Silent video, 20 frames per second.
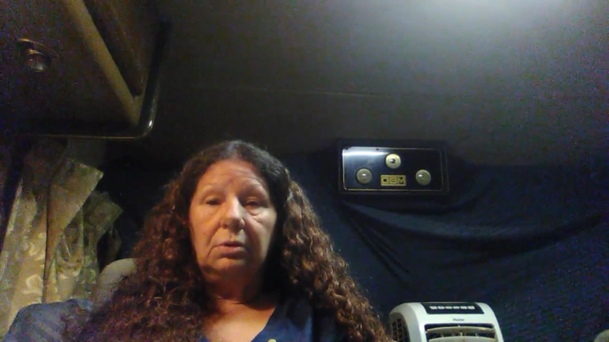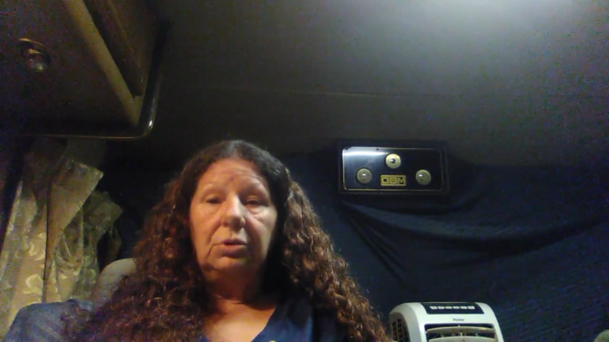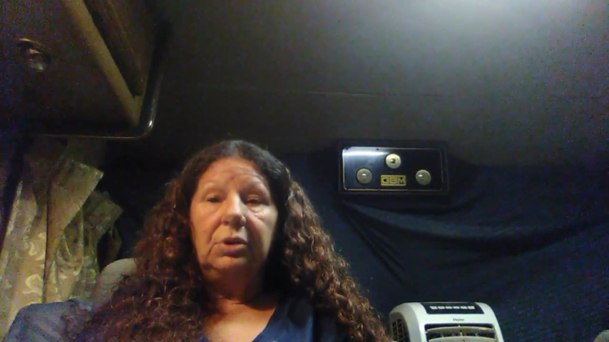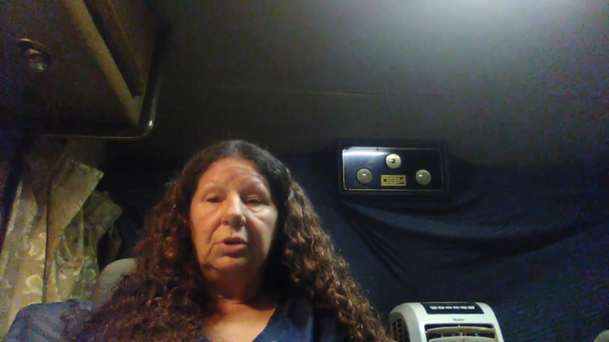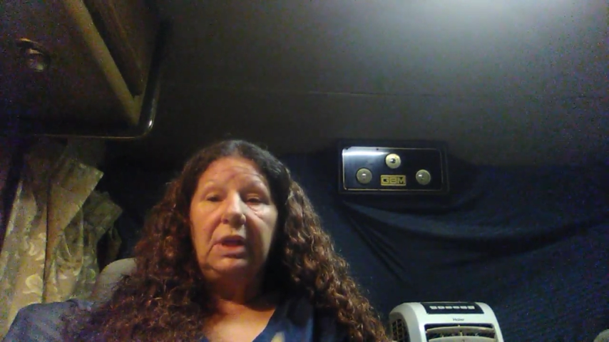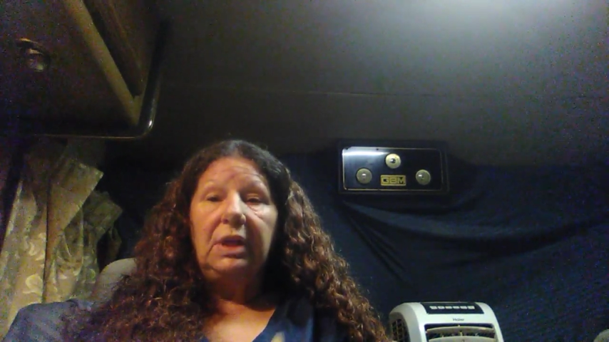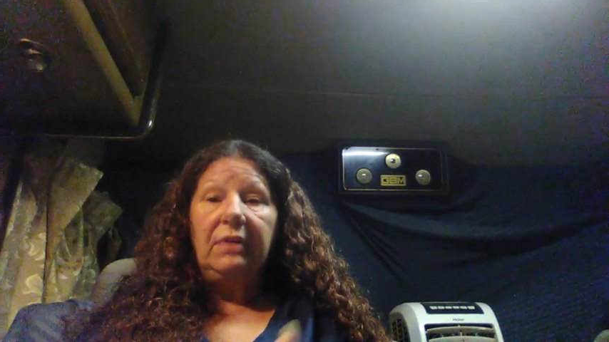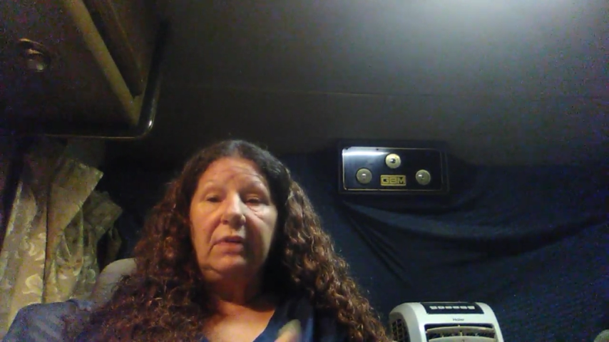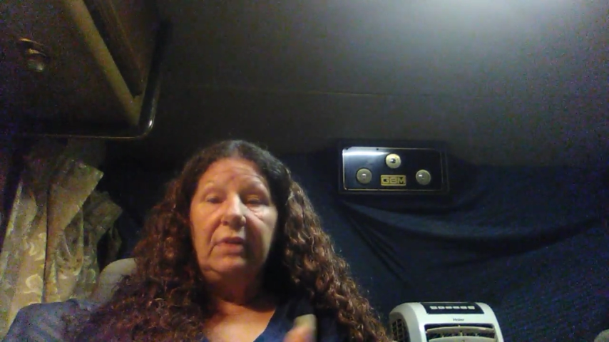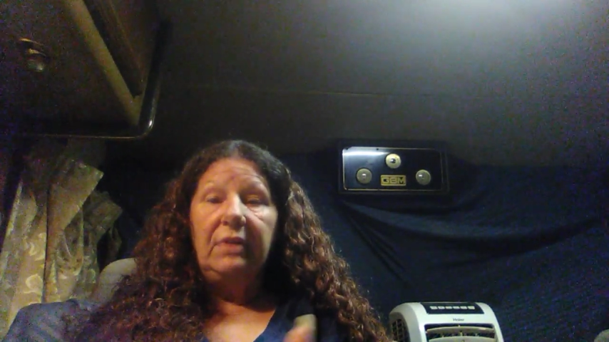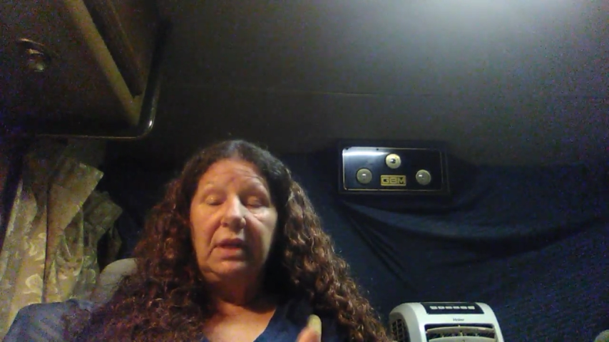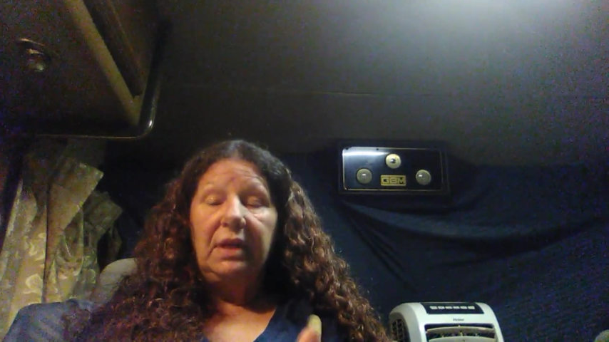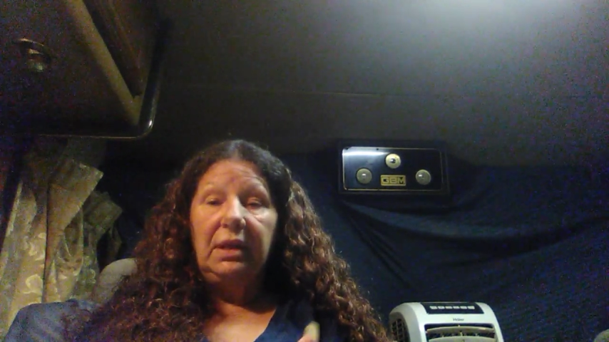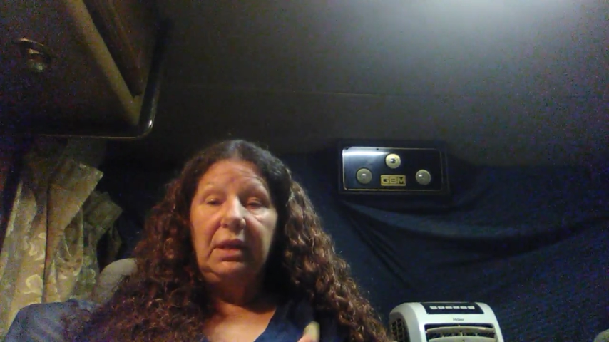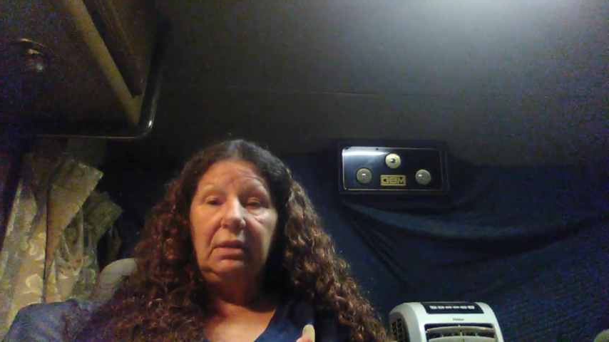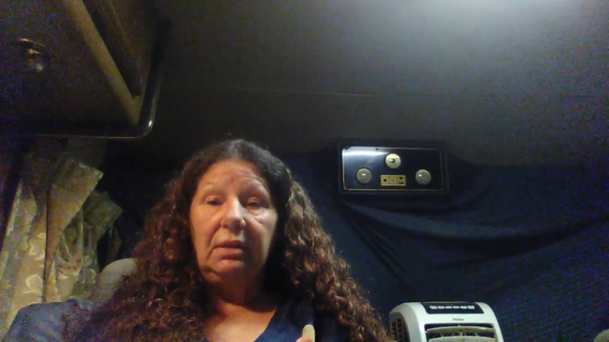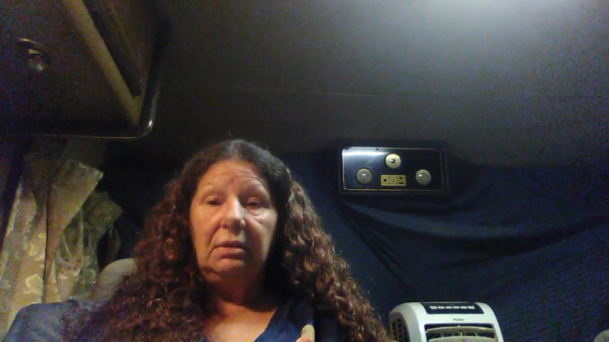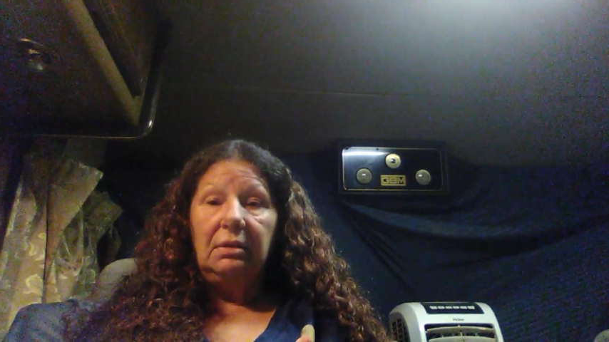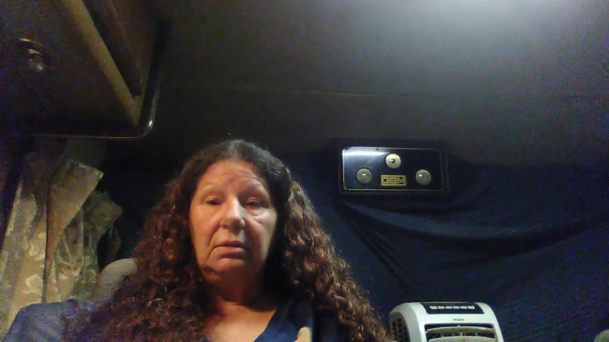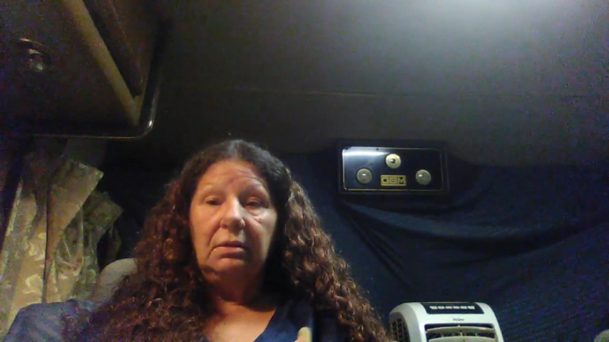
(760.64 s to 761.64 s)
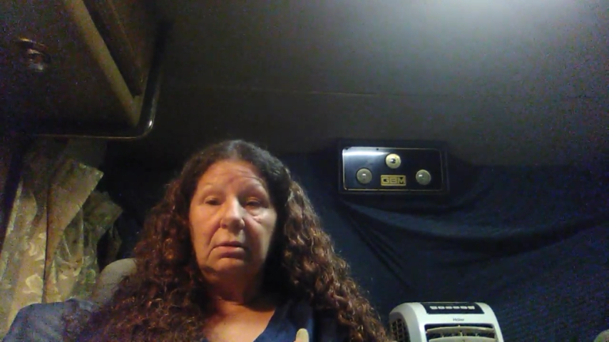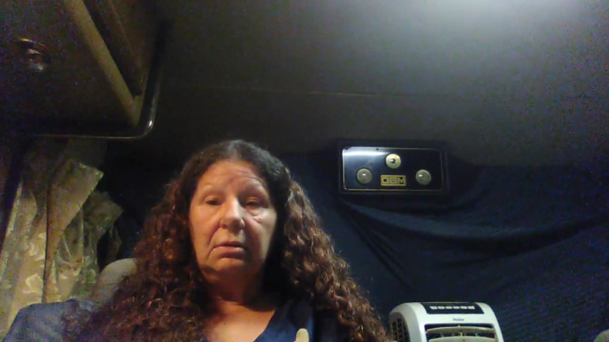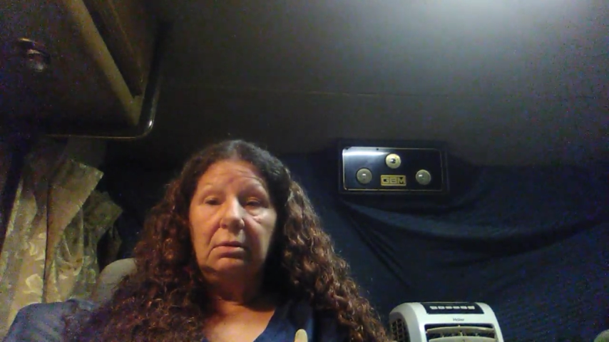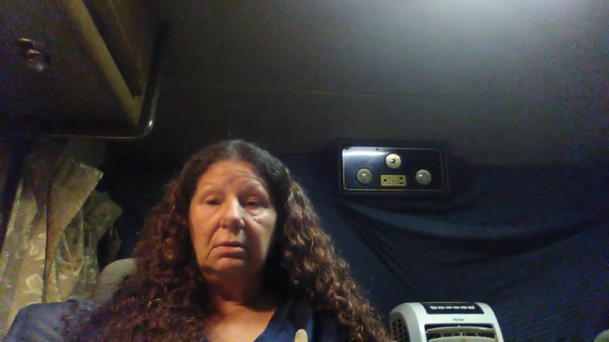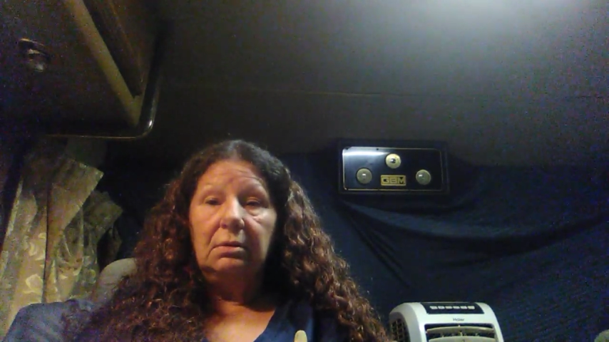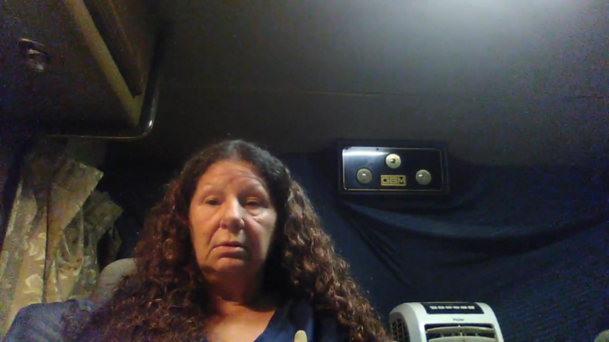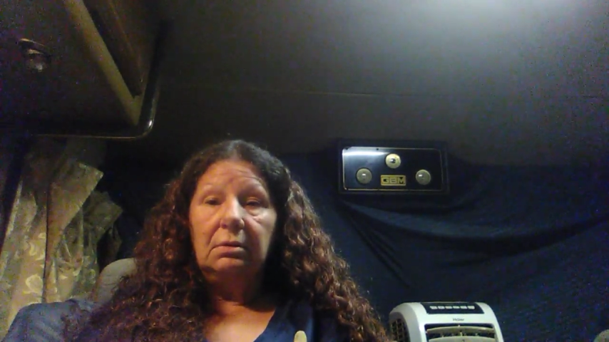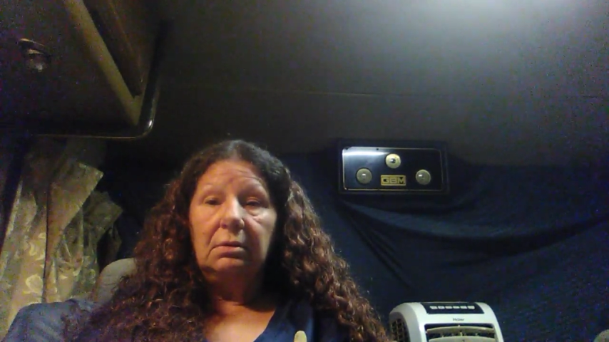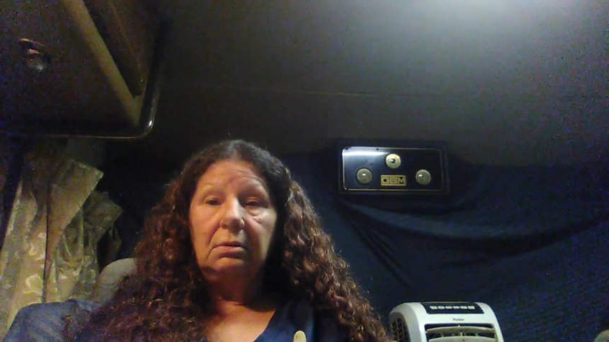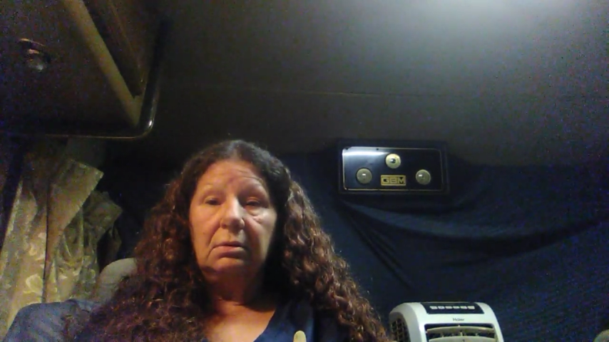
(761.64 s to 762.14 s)
they're giving it
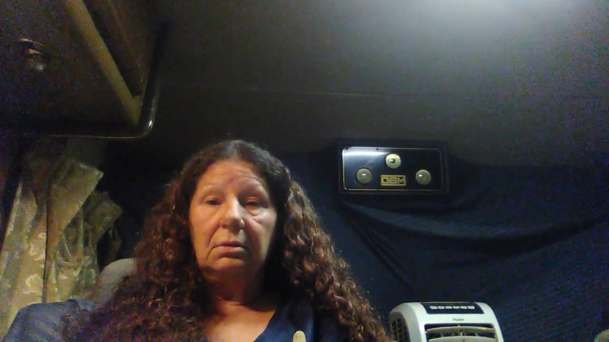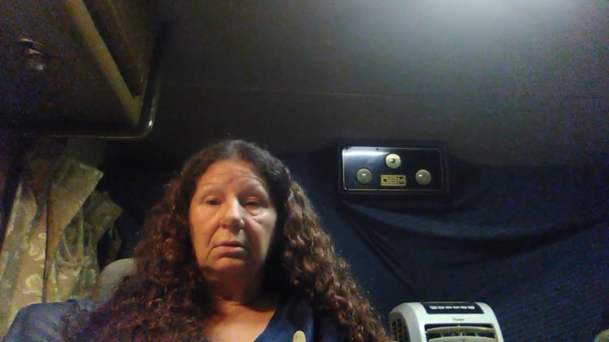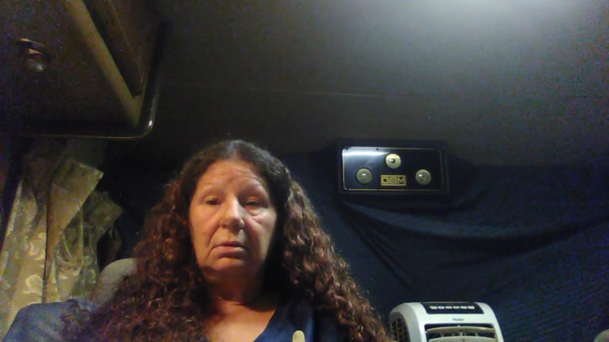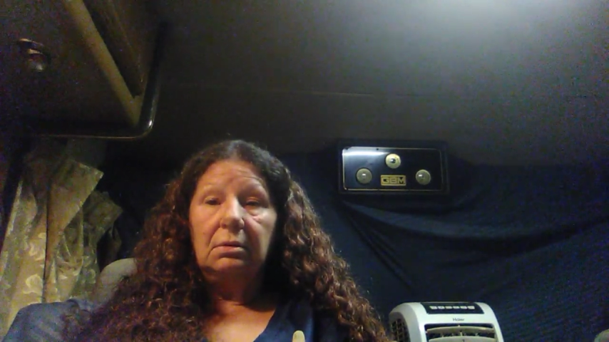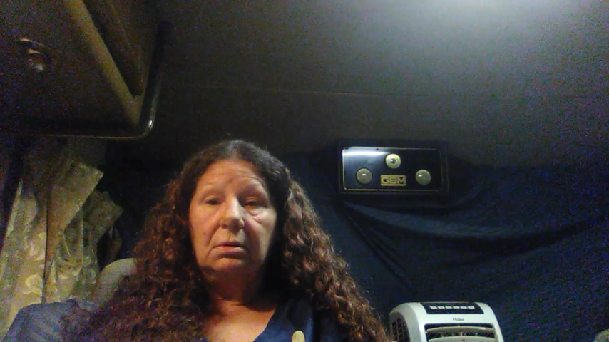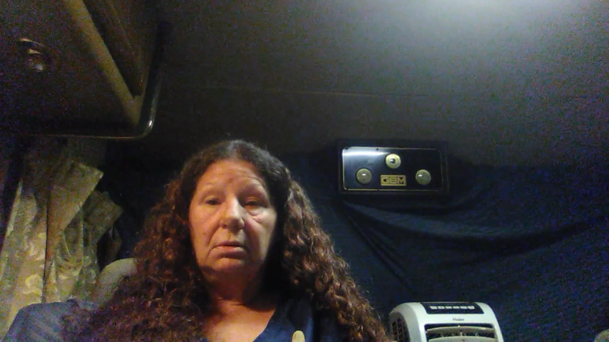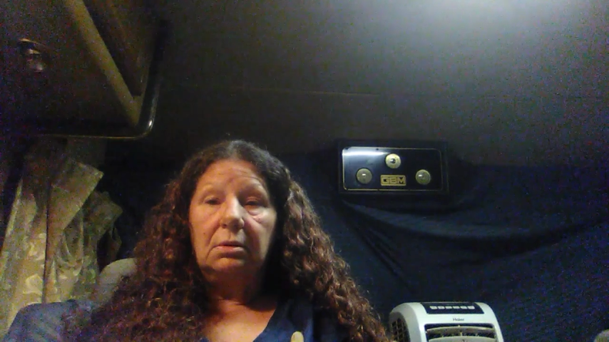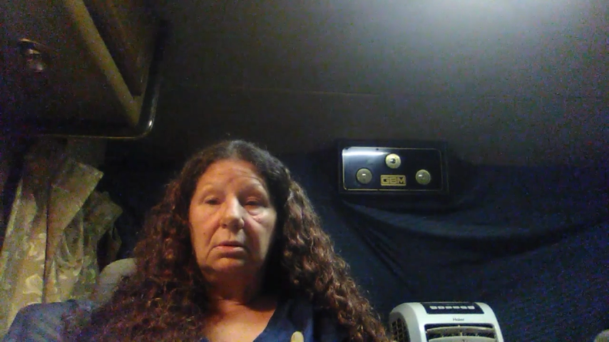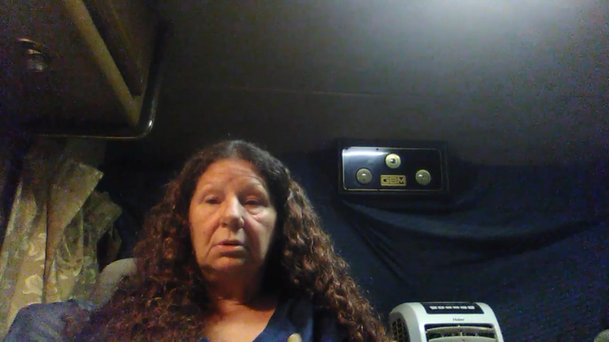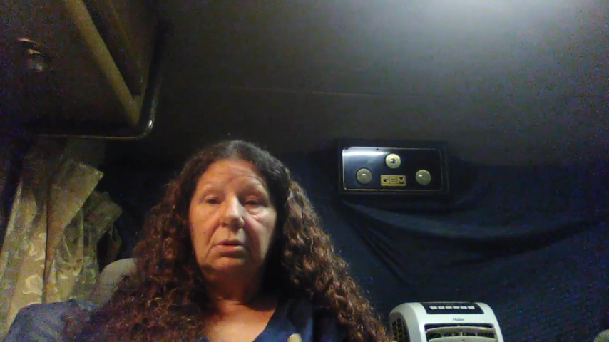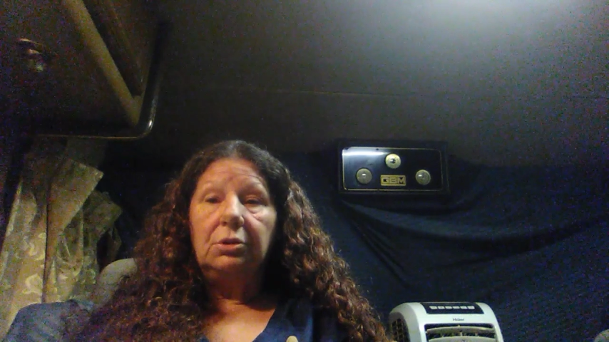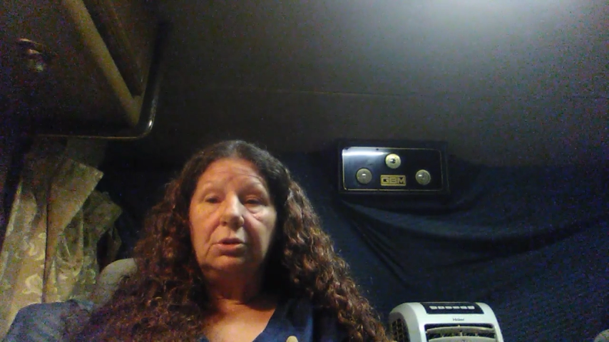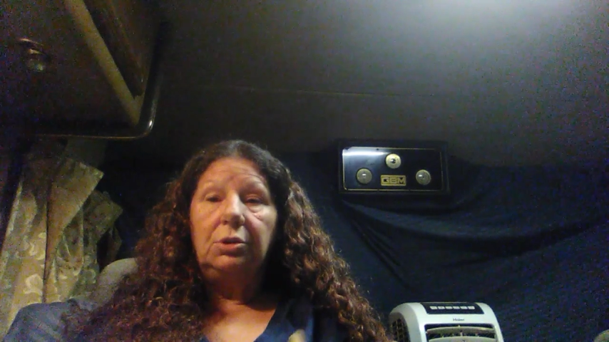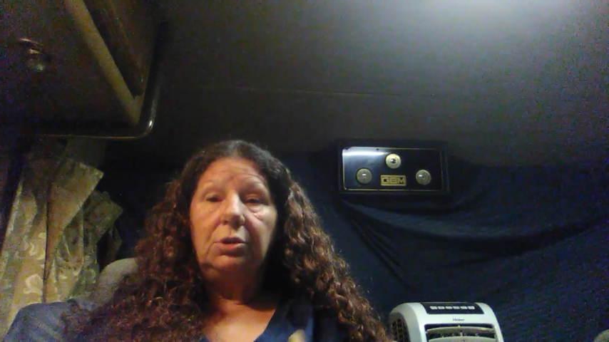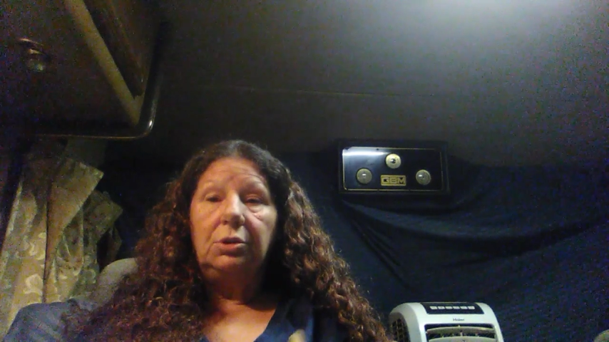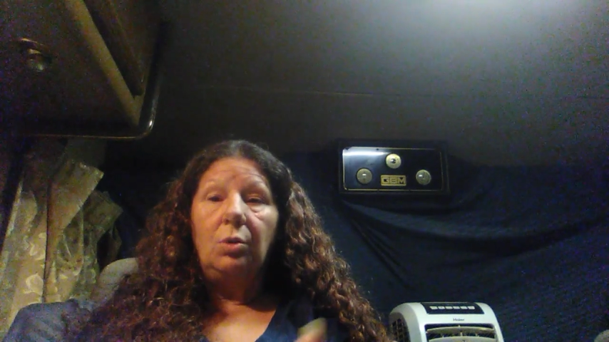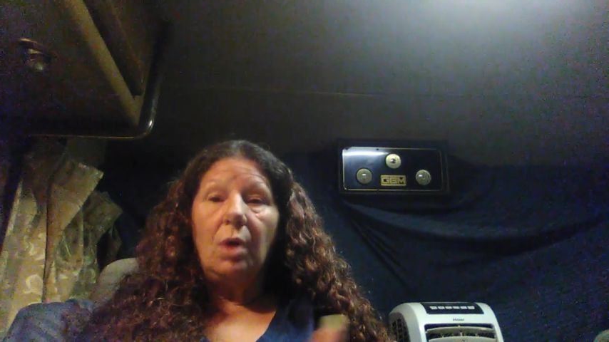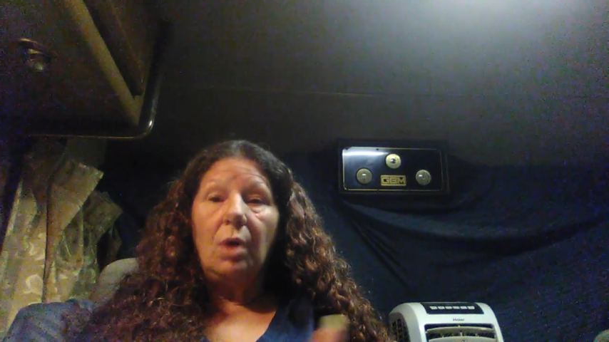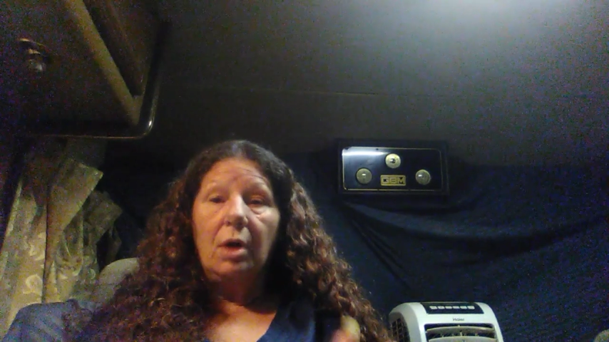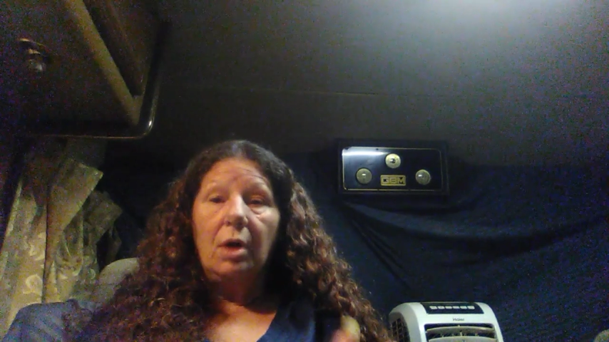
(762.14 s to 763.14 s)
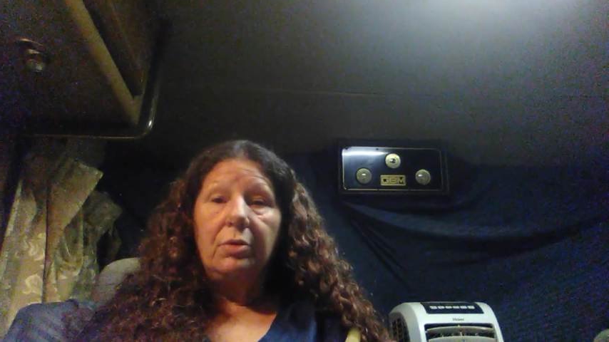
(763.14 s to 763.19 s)
to